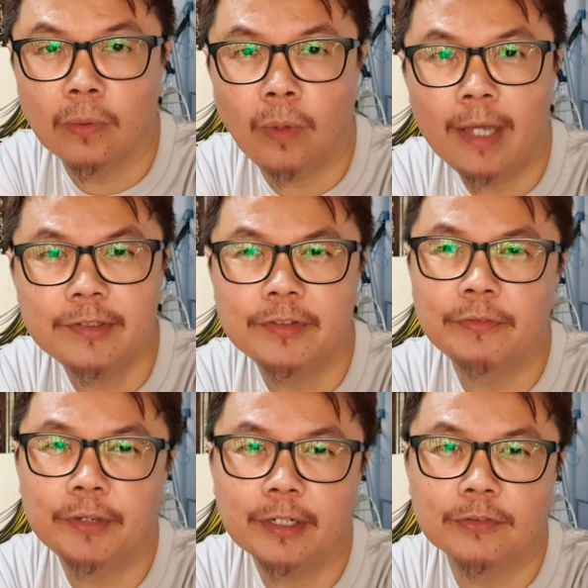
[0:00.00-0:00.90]
why is it
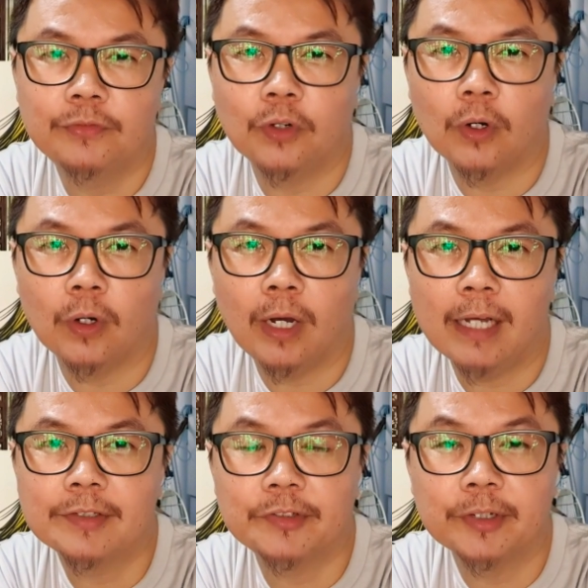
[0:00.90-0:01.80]
difficult for
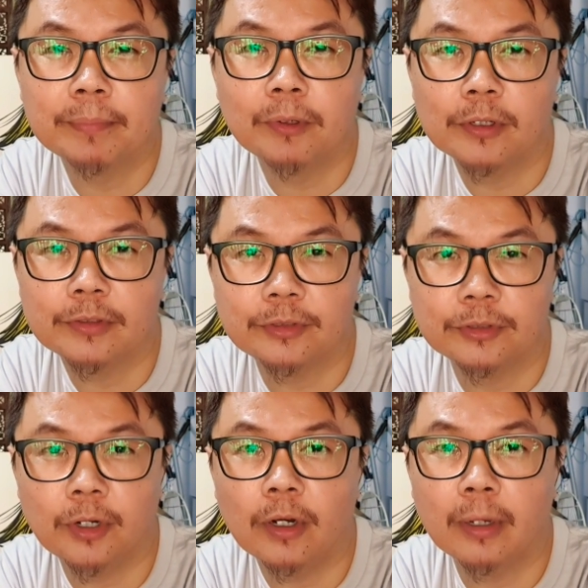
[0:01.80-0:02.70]
us Singapore to
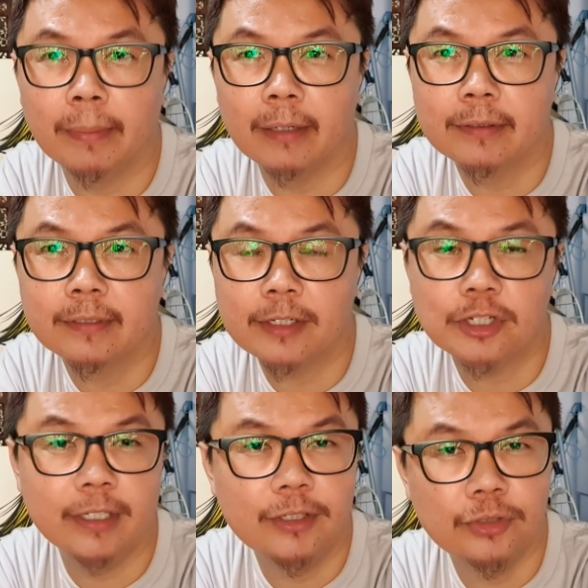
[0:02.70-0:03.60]
talk about
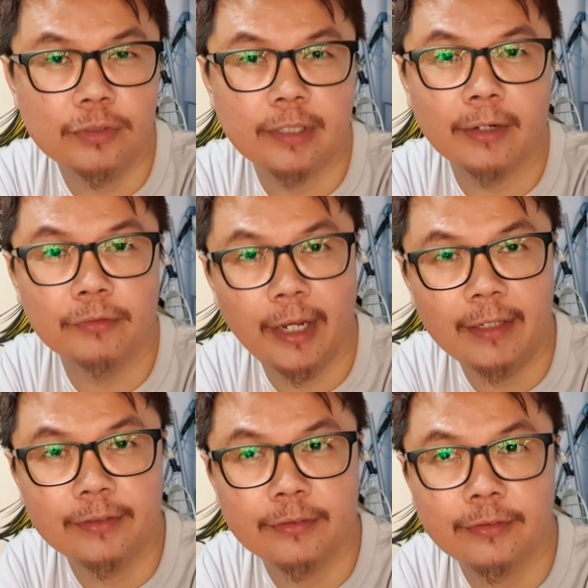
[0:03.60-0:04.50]
such issues like
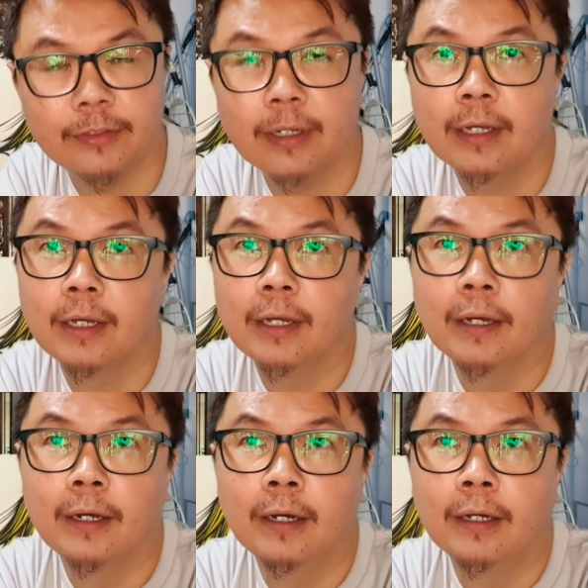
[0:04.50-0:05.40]
race,
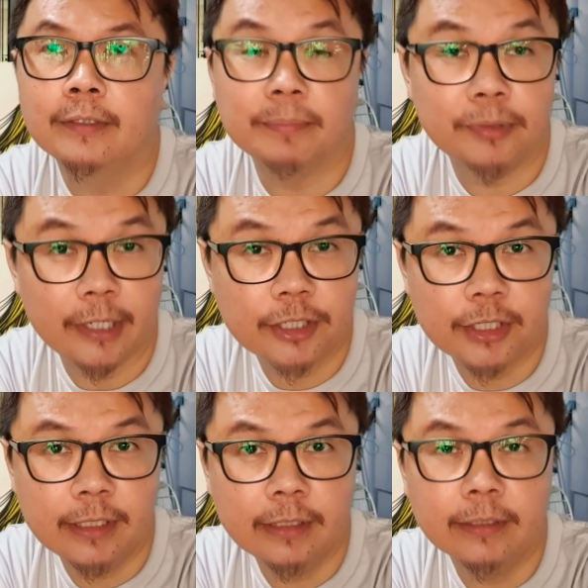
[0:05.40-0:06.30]

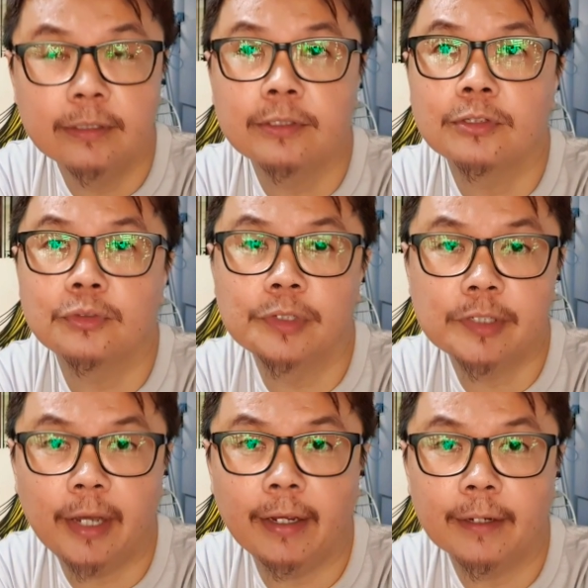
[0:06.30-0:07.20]
depression,
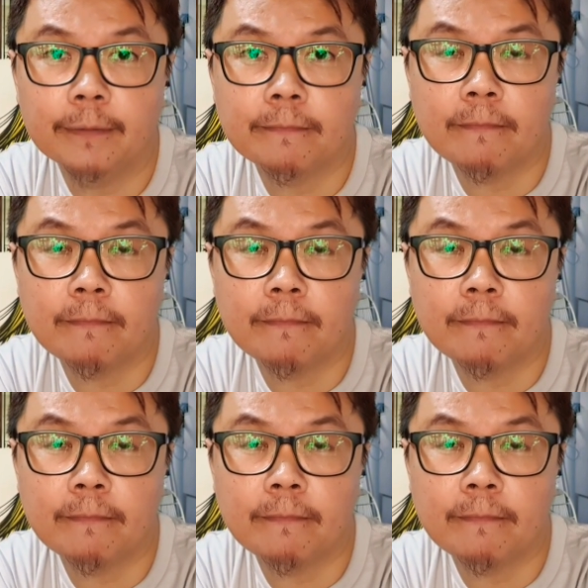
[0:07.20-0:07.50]
suicide?